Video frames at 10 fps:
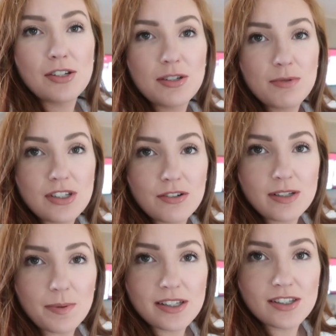Do you see what he's doing? He's
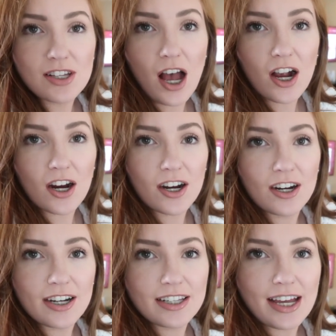playing soccer
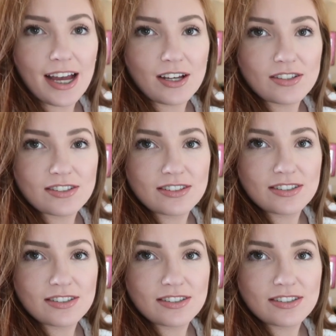in the house.